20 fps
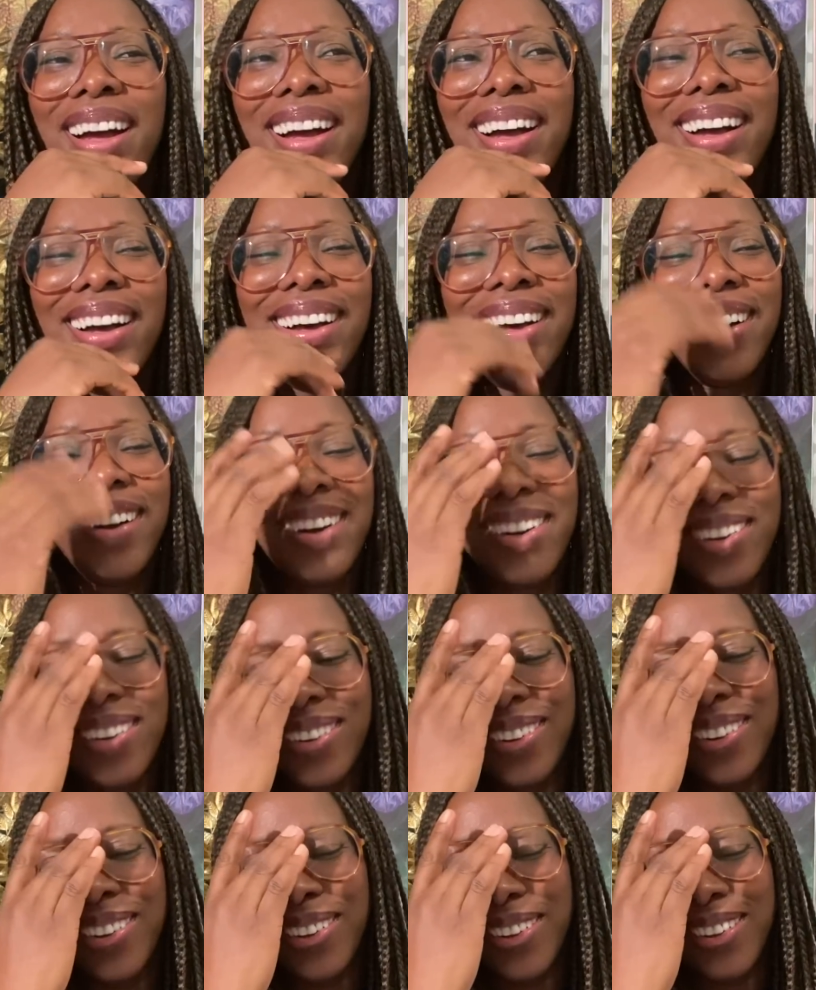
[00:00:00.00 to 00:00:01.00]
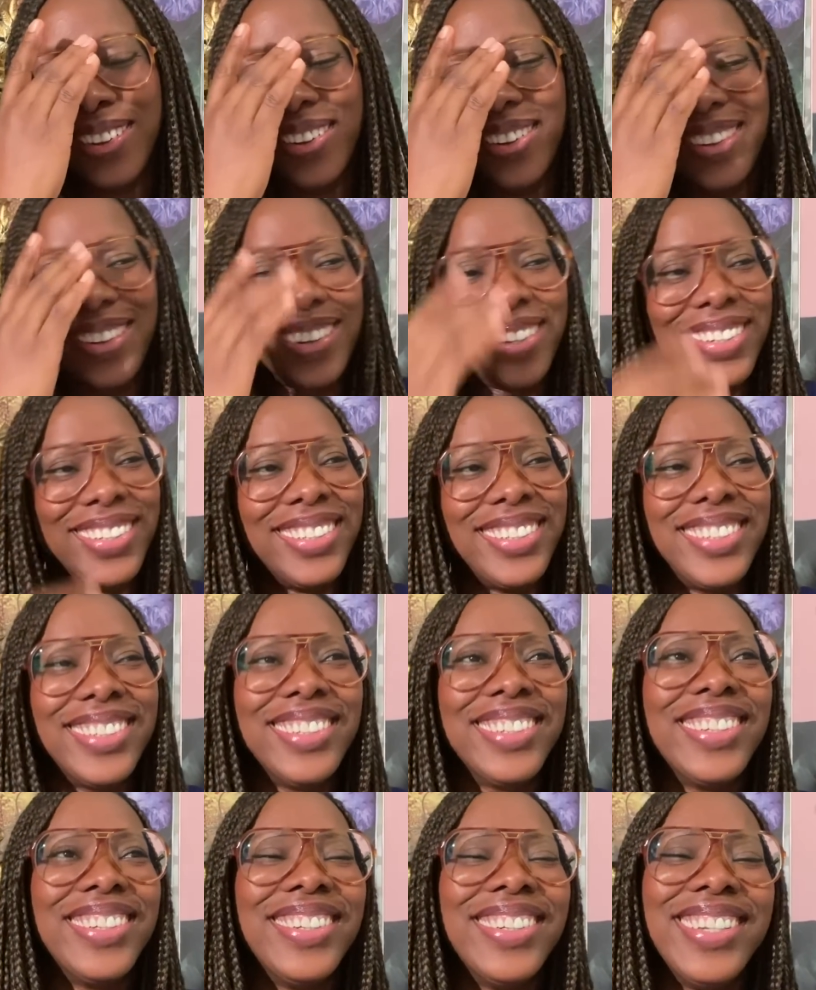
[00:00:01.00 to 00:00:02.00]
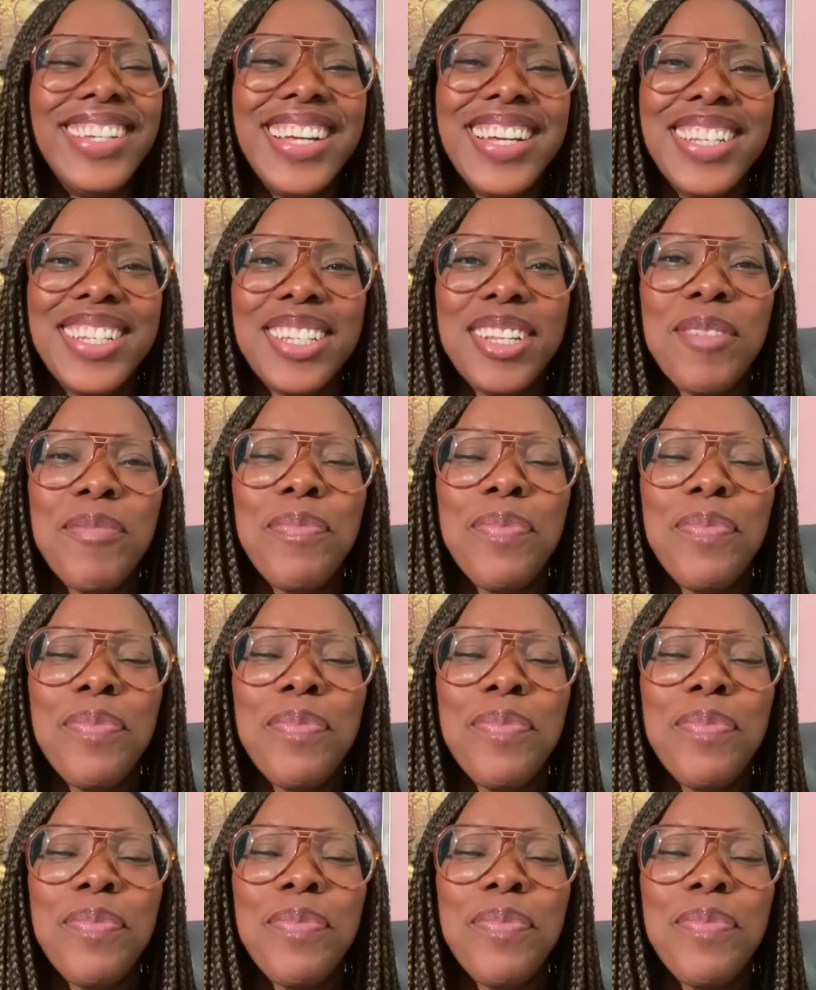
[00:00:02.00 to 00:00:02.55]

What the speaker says: Oh, gosh. Goodness.